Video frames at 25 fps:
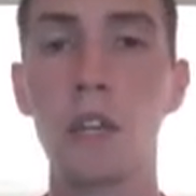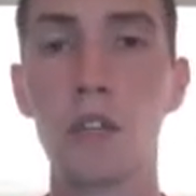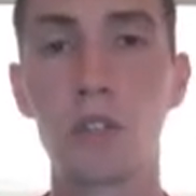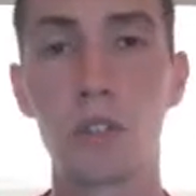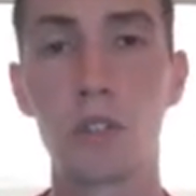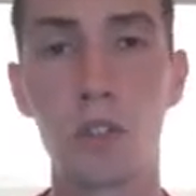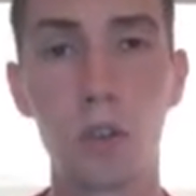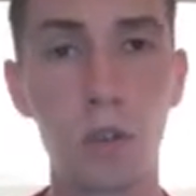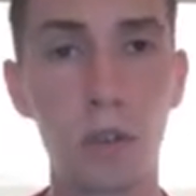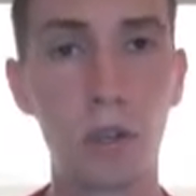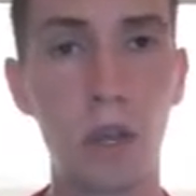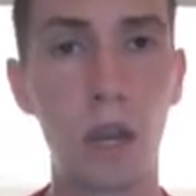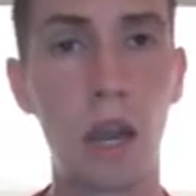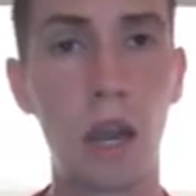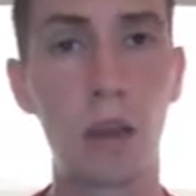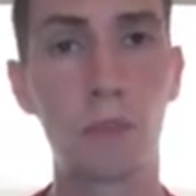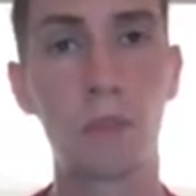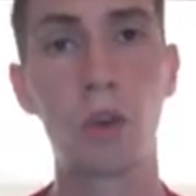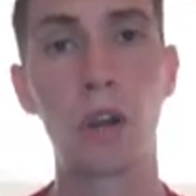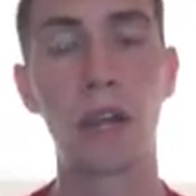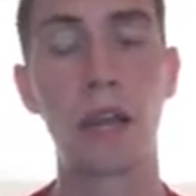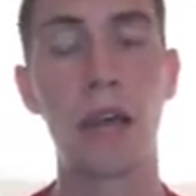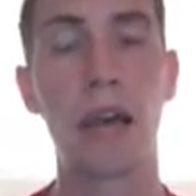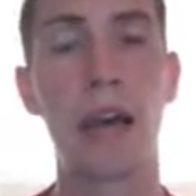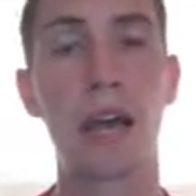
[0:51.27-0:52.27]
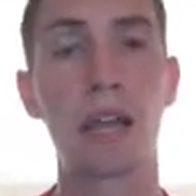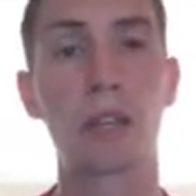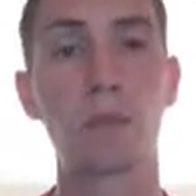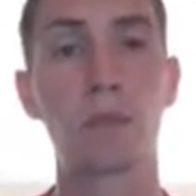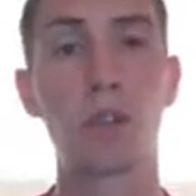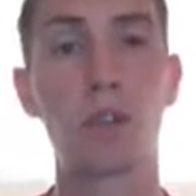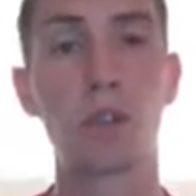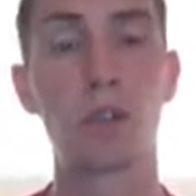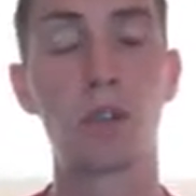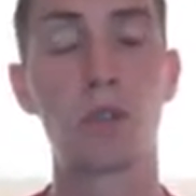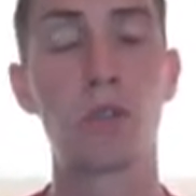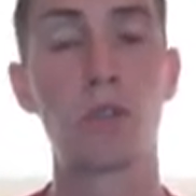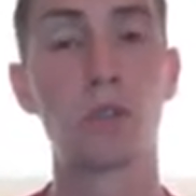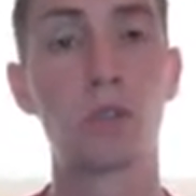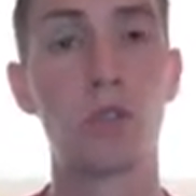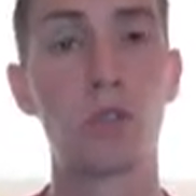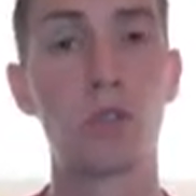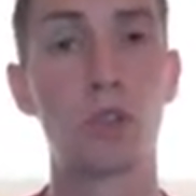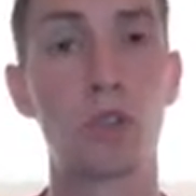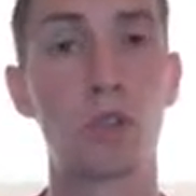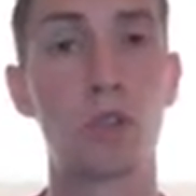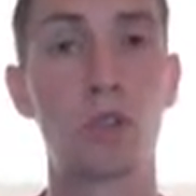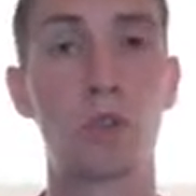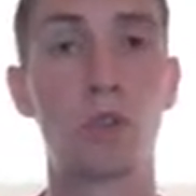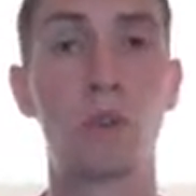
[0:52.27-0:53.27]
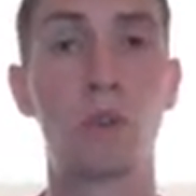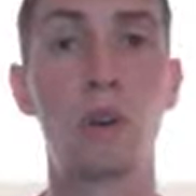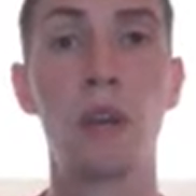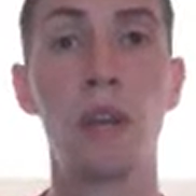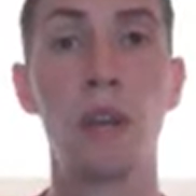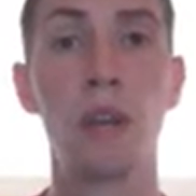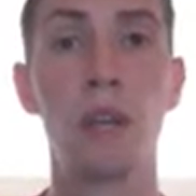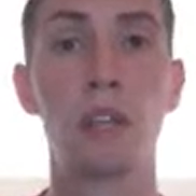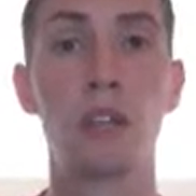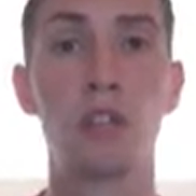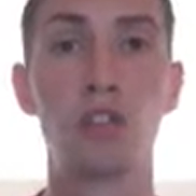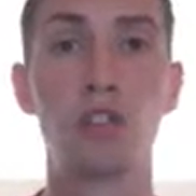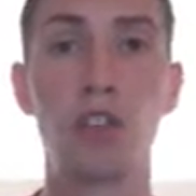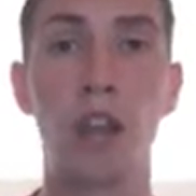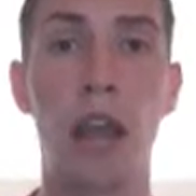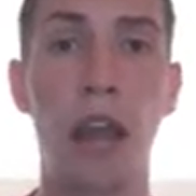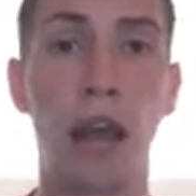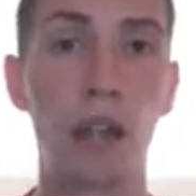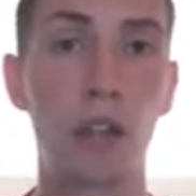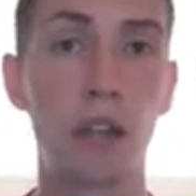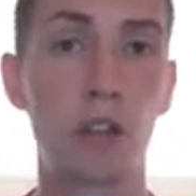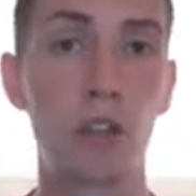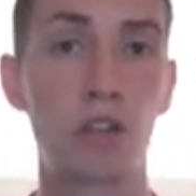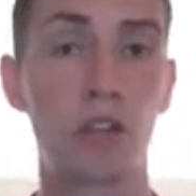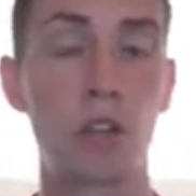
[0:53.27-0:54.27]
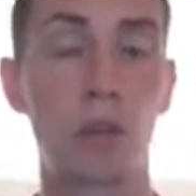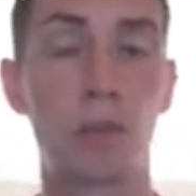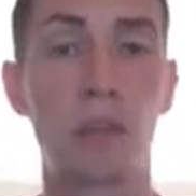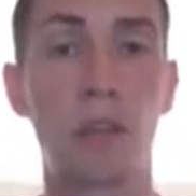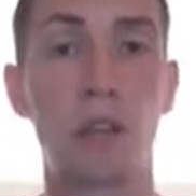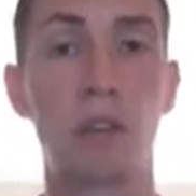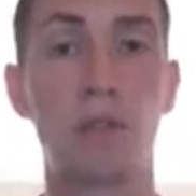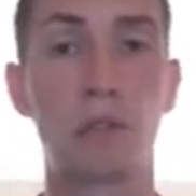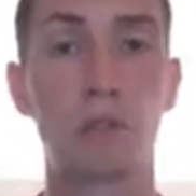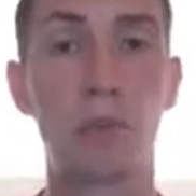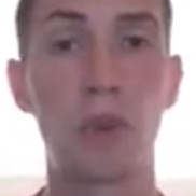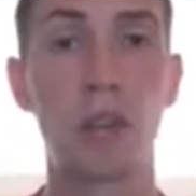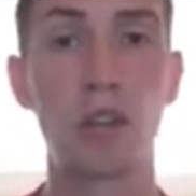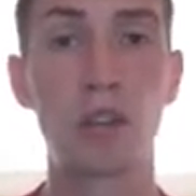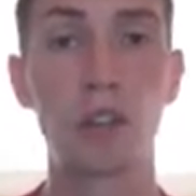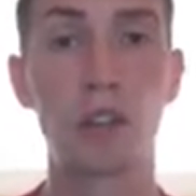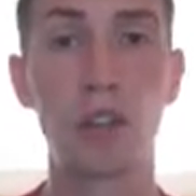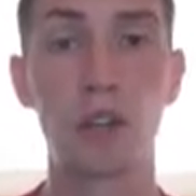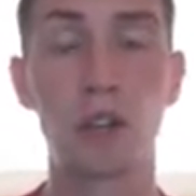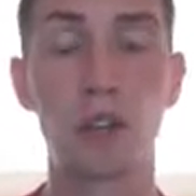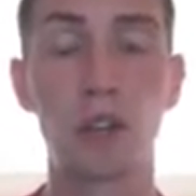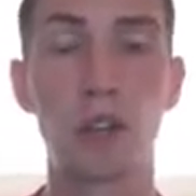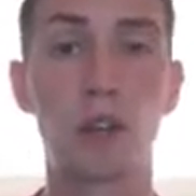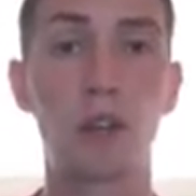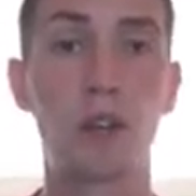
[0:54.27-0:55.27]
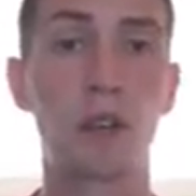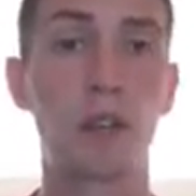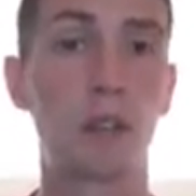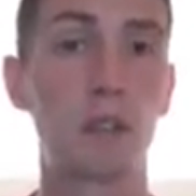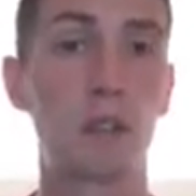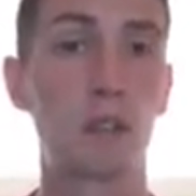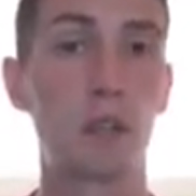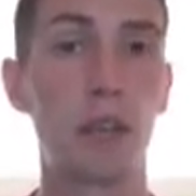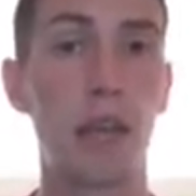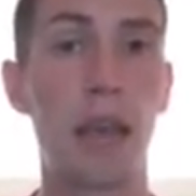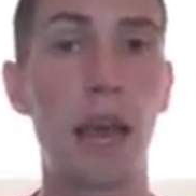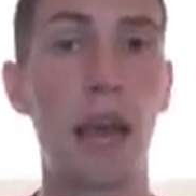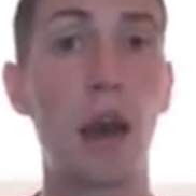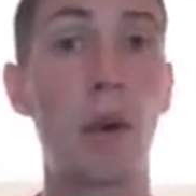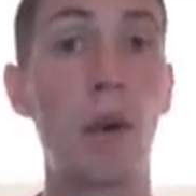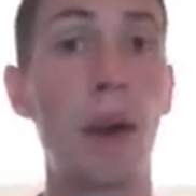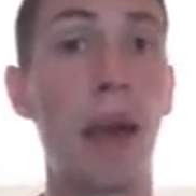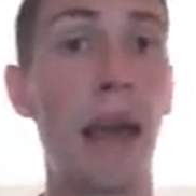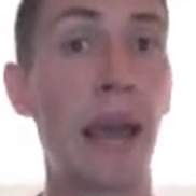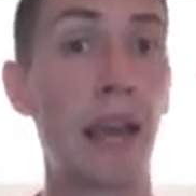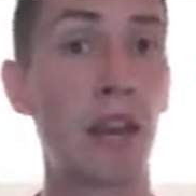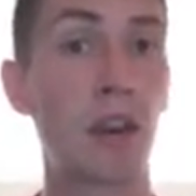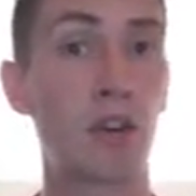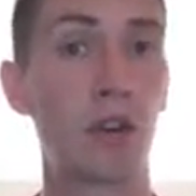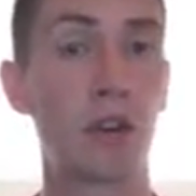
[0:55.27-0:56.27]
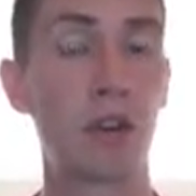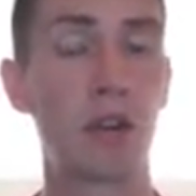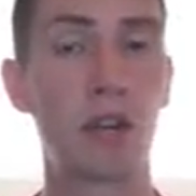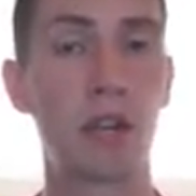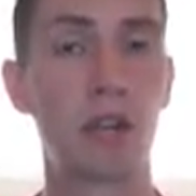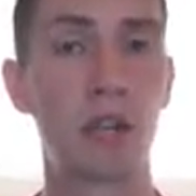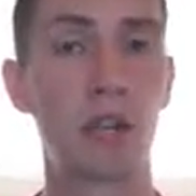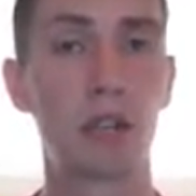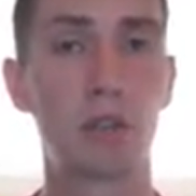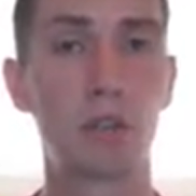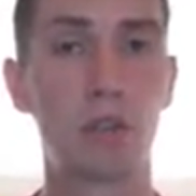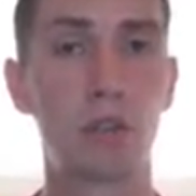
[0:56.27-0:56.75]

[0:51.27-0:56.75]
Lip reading: So I'm going to ask my students to challenge some of the information in here and see how accurate it is.